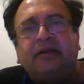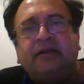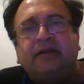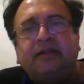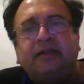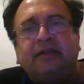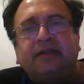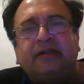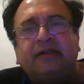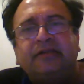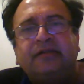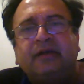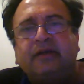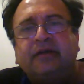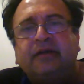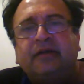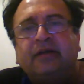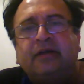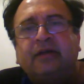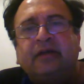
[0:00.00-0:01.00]
then there is
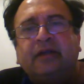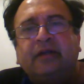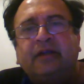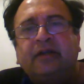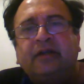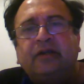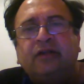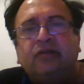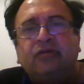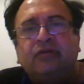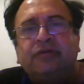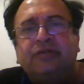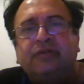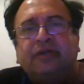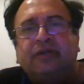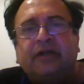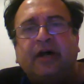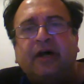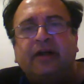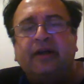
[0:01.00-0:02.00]
a induced
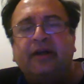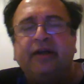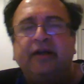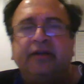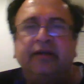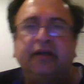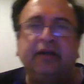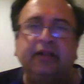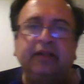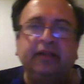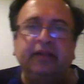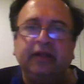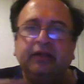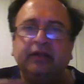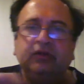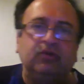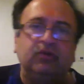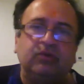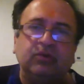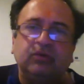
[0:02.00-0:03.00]
current, then
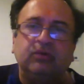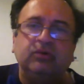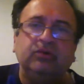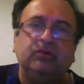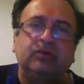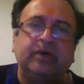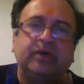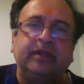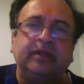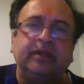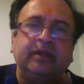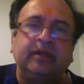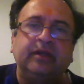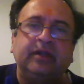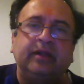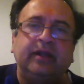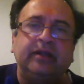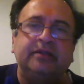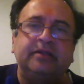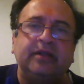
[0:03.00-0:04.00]
you can,
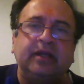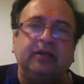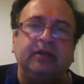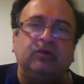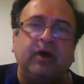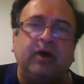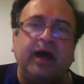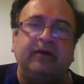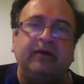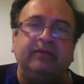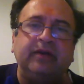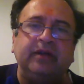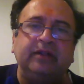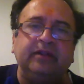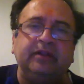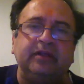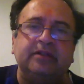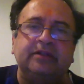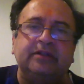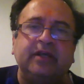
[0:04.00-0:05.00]
let's say you have,
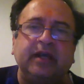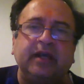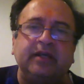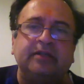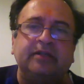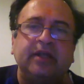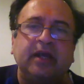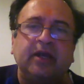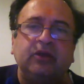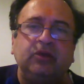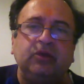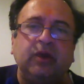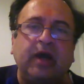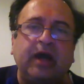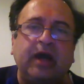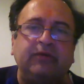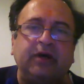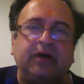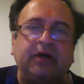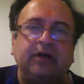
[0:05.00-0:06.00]
in this case you
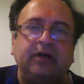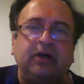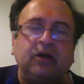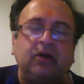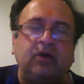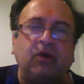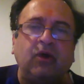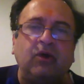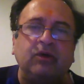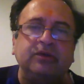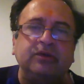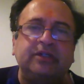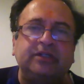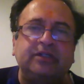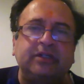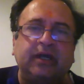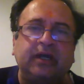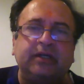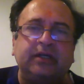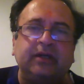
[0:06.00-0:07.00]
have a closed
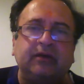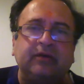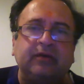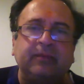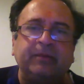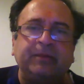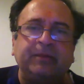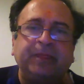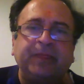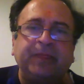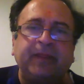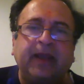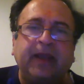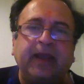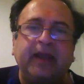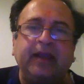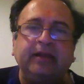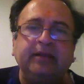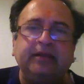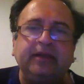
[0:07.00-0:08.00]
circuit,
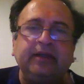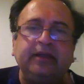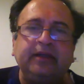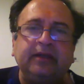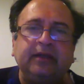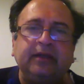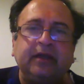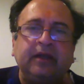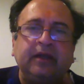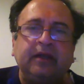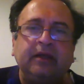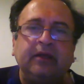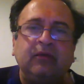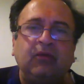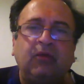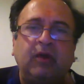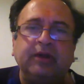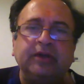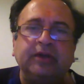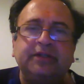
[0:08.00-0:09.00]
and the
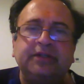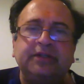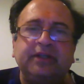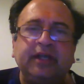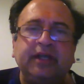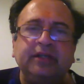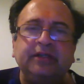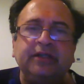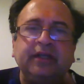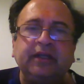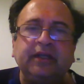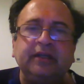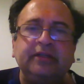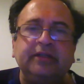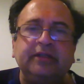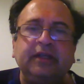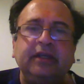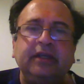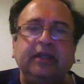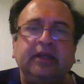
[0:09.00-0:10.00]
what is changing
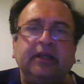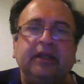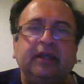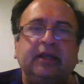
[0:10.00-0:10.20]
is the